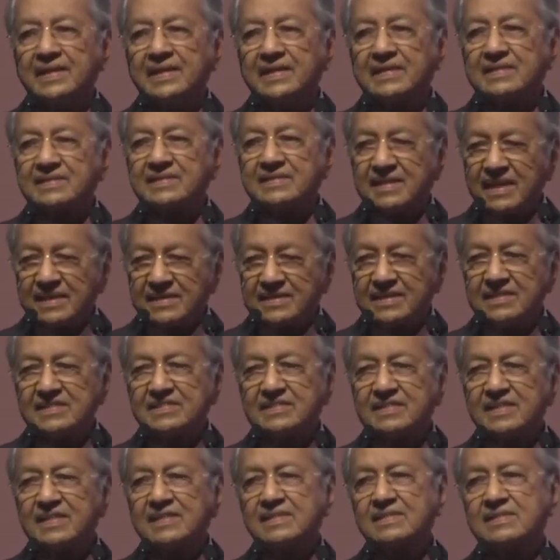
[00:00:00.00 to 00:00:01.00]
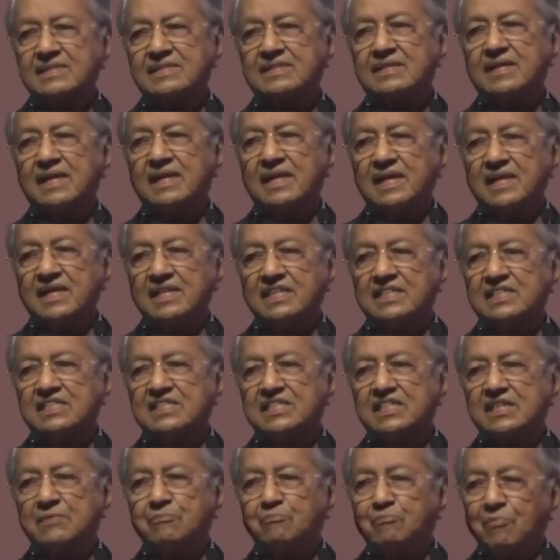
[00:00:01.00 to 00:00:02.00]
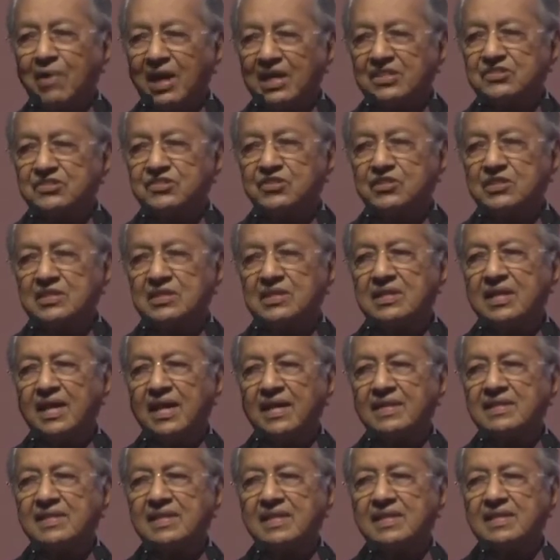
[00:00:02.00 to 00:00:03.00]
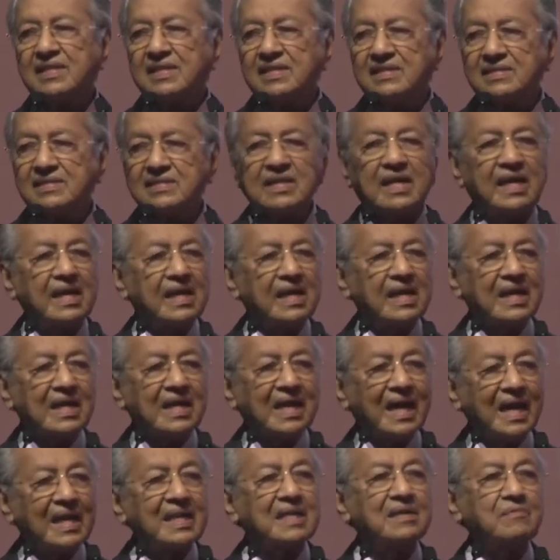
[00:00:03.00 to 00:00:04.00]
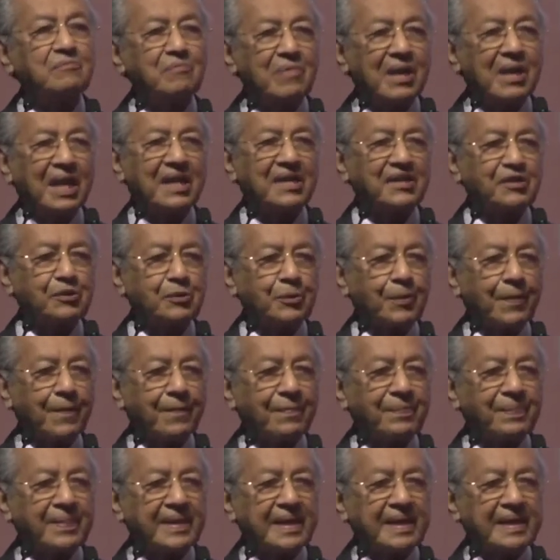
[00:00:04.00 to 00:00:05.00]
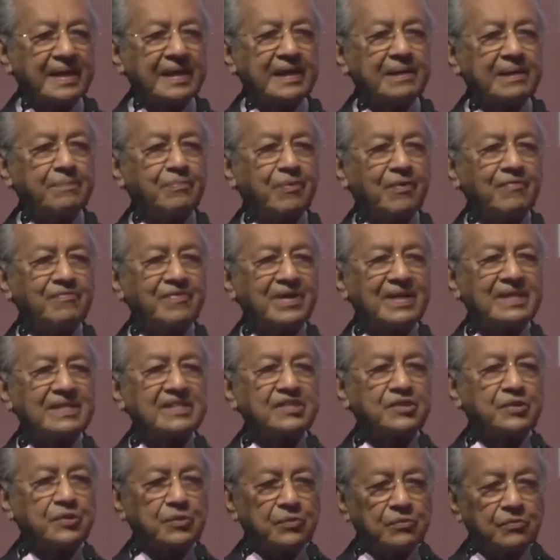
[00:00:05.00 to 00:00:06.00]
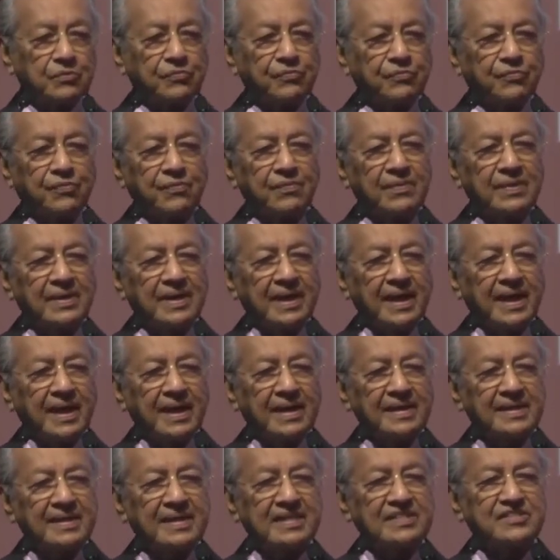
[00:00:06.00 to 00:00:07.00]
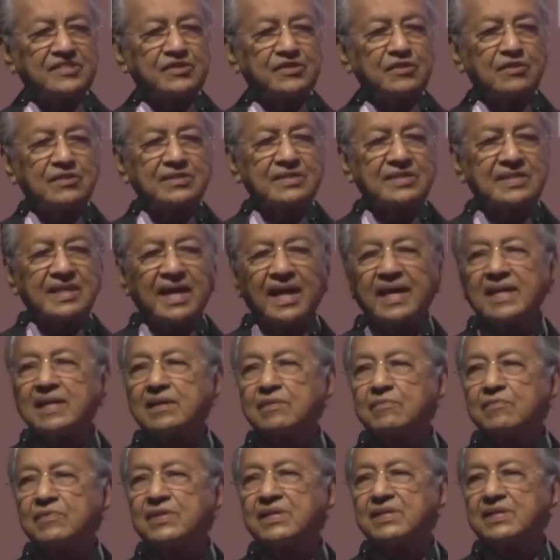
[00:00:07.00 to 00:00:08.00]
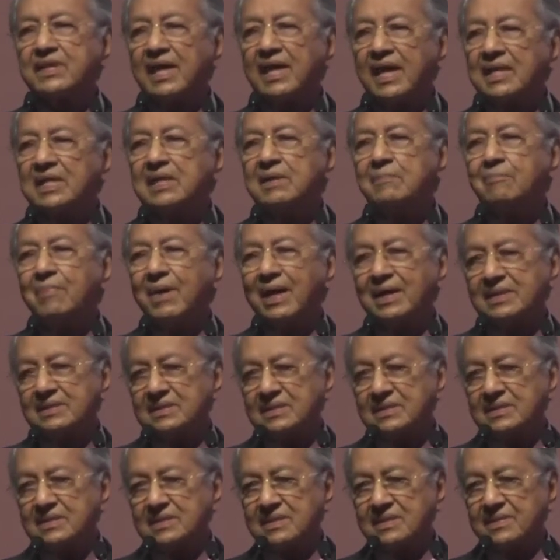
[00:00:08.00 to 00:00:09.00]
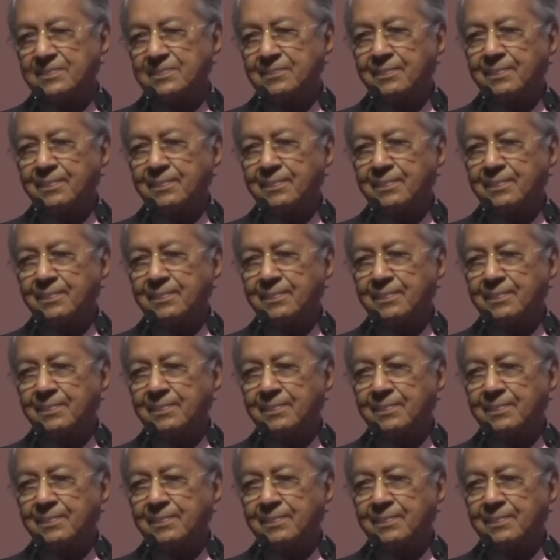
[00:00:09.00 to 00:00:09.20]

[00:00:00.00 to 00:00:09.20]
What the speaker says: Statistics is impartial and it is colorblind. It provides truth and does not side with any parties.